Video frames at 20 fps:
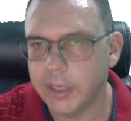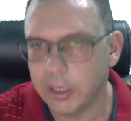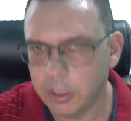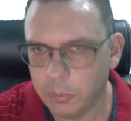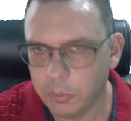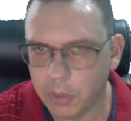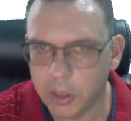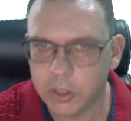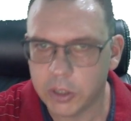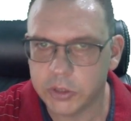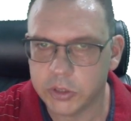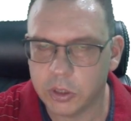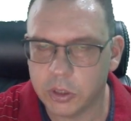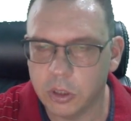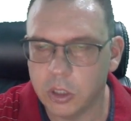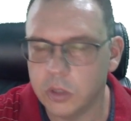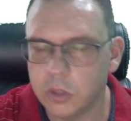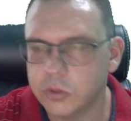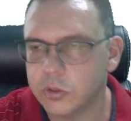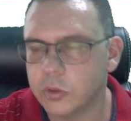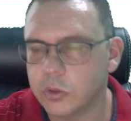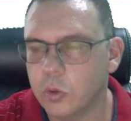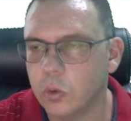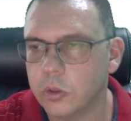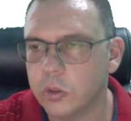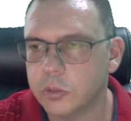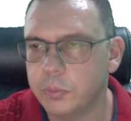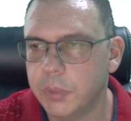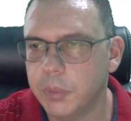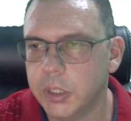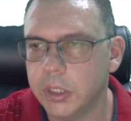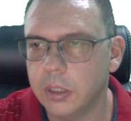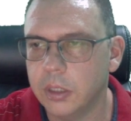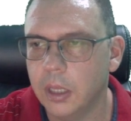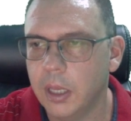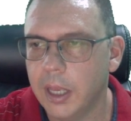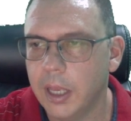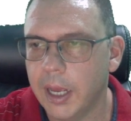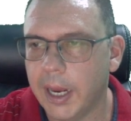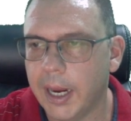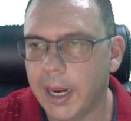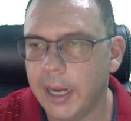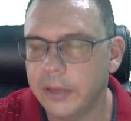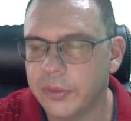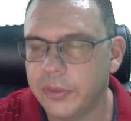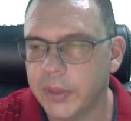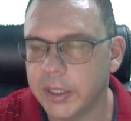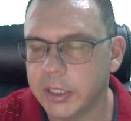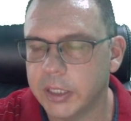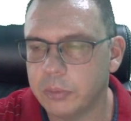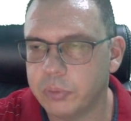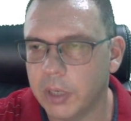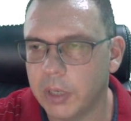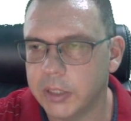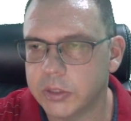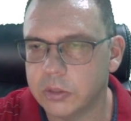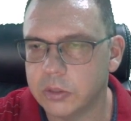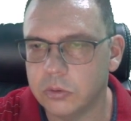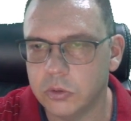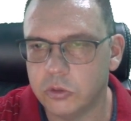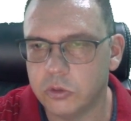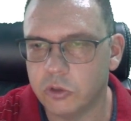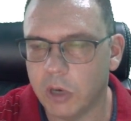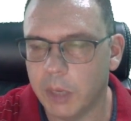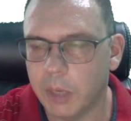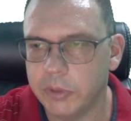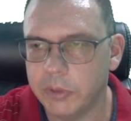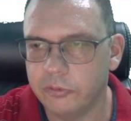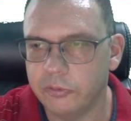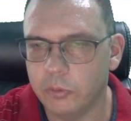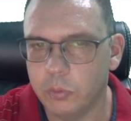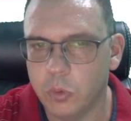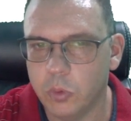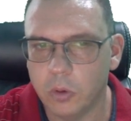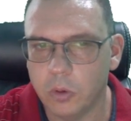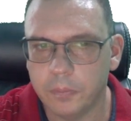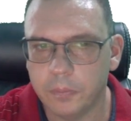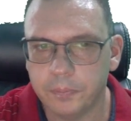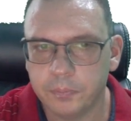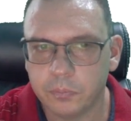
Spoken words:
The markets are closed, of course, but I think the price is going to drop even more.